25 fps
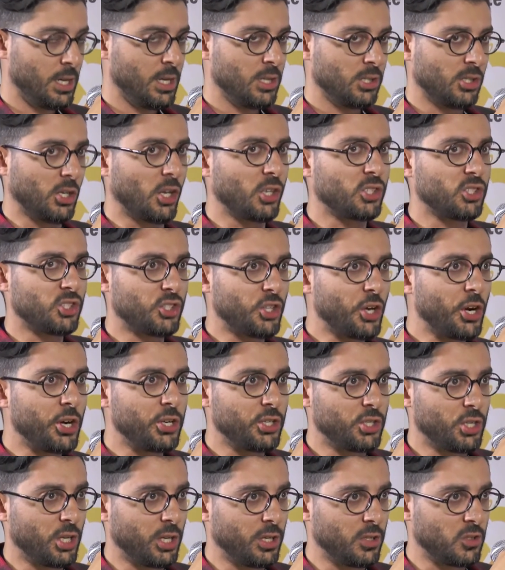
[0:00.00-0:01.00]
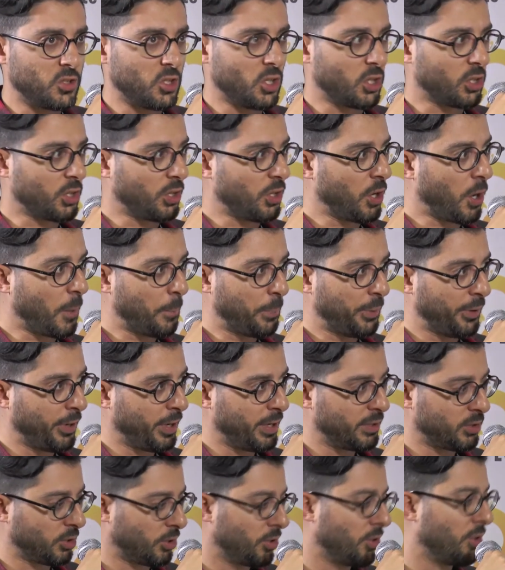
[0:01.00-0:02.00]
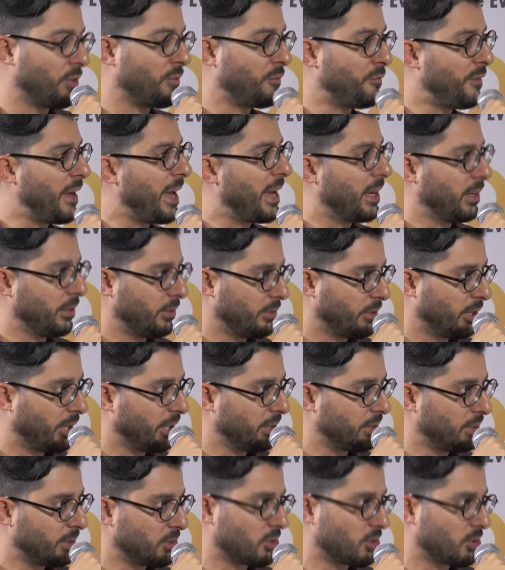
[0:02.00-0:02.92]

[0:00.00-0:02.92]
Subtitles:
So a surgeon is not going to operate on your vein, right?